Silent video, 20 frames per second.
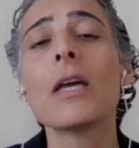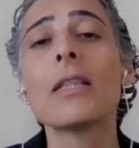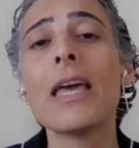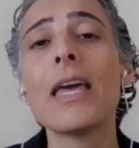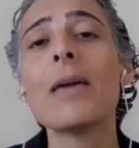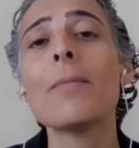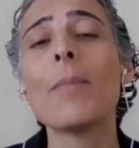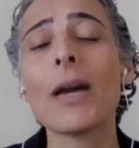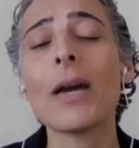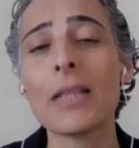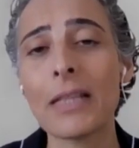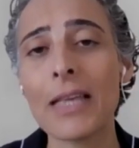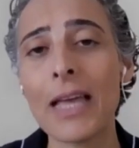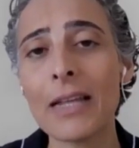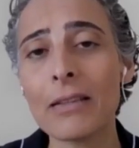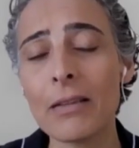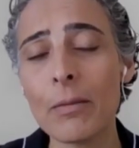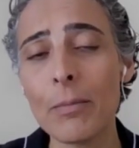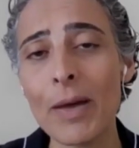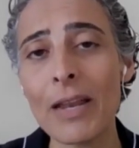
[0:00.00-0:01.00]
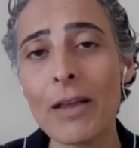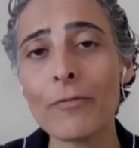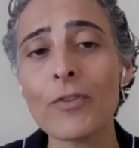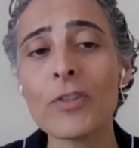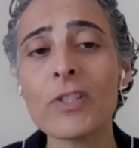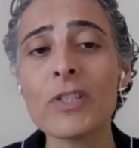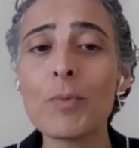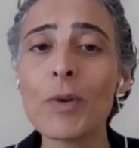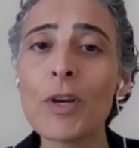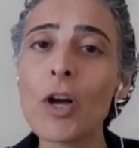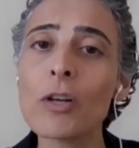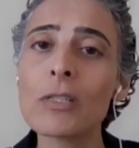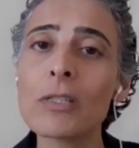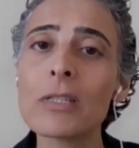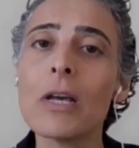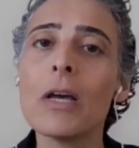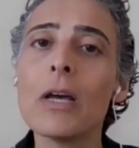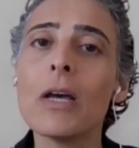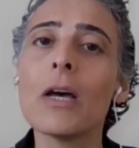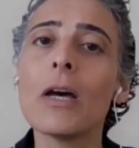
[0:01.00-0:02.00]
they might get the benefits, because
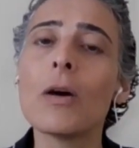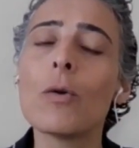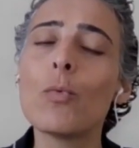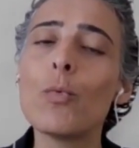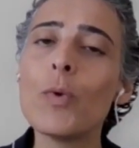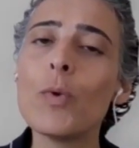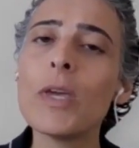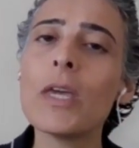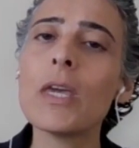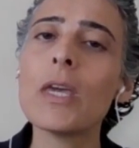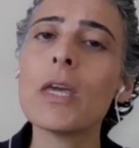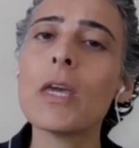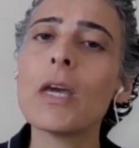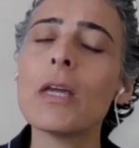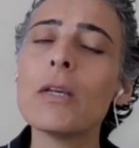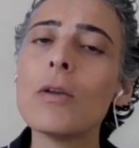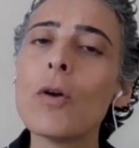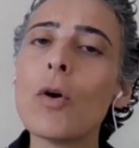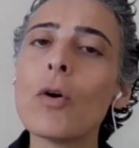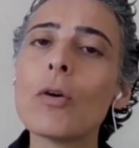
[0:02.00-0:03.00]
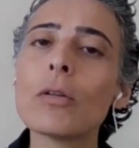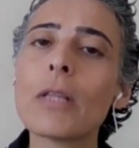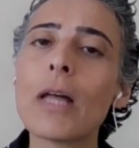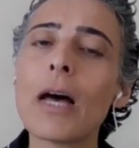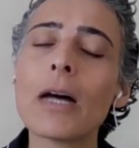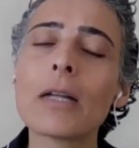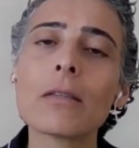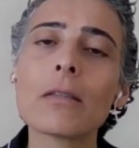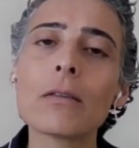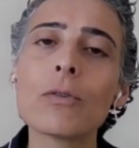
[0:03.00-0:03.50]
we know that